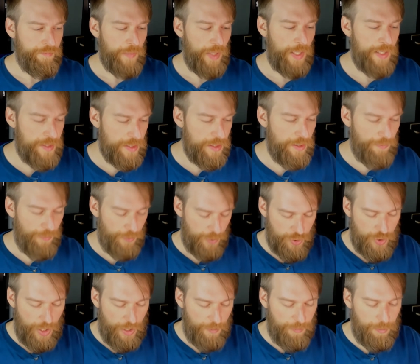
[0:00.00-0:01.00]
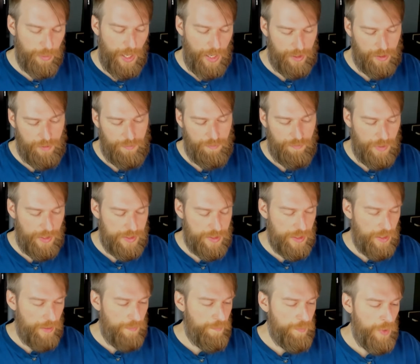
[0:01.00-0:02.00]
it's a different shade of black. That's
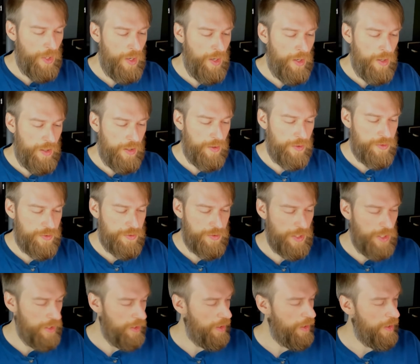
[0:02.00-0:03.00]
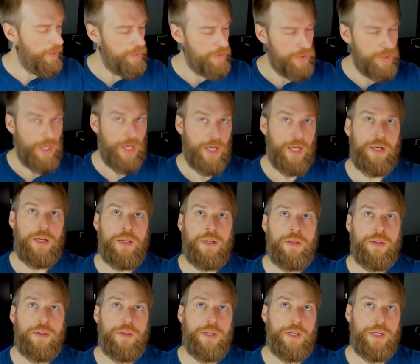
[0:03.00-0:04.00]
it. Here's the other side,
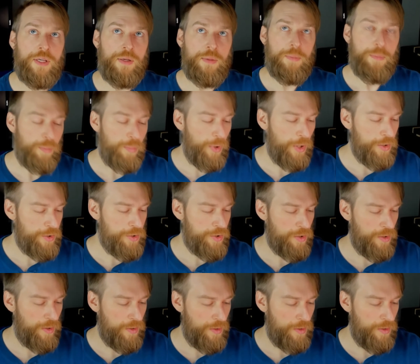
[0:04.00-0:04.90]
the brush.